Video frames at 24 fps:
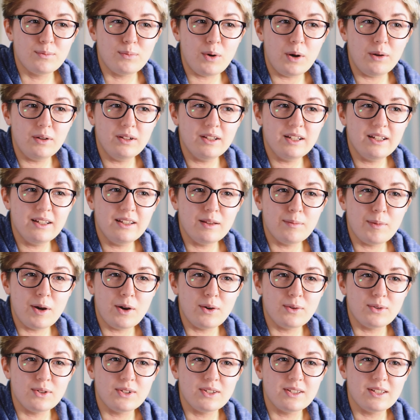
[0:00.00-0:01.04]
Probably the
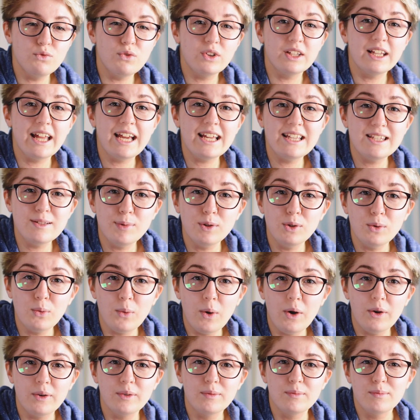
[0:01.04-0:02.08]
most relatable
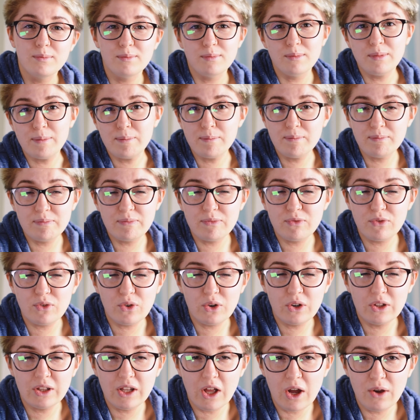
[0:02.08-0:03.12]
one for
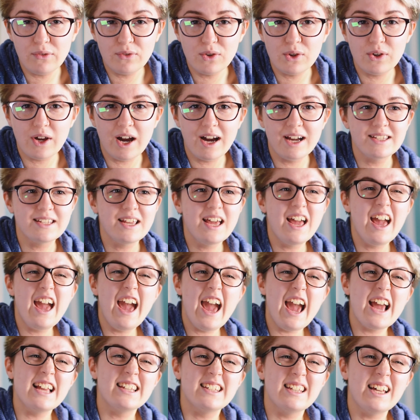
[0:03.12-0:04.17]
a lot of you guys
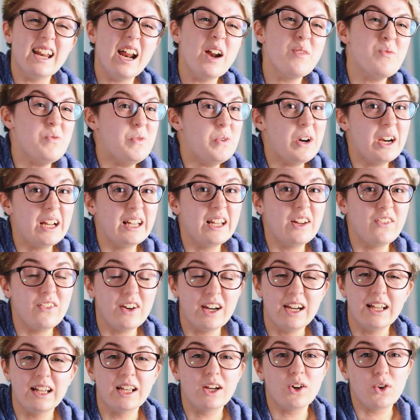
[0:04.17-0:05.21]
is that I'm
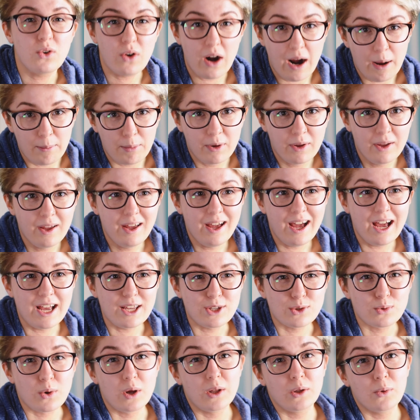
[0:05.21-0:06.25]
really crap at
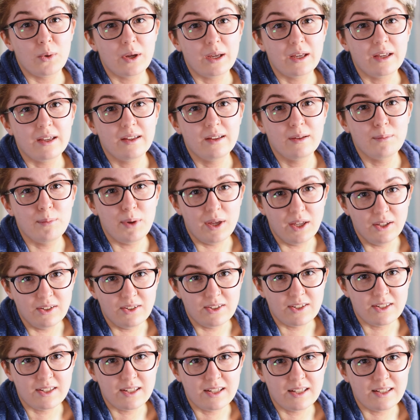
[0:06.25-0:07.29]
swallowing
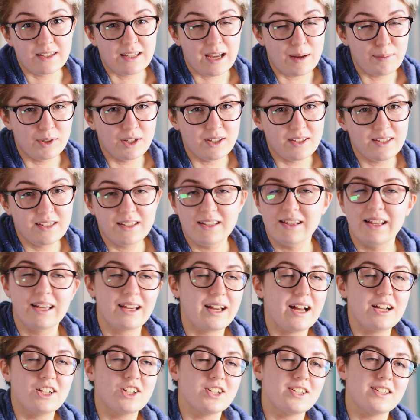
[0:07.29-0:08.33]
pills and tablets. Like
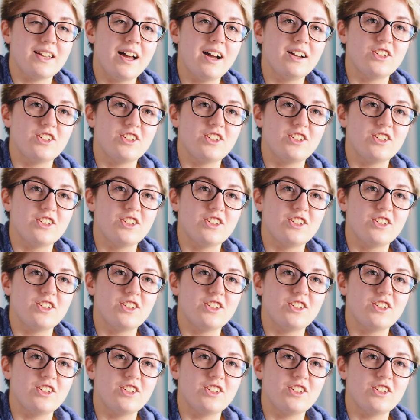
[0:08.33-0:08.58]
I just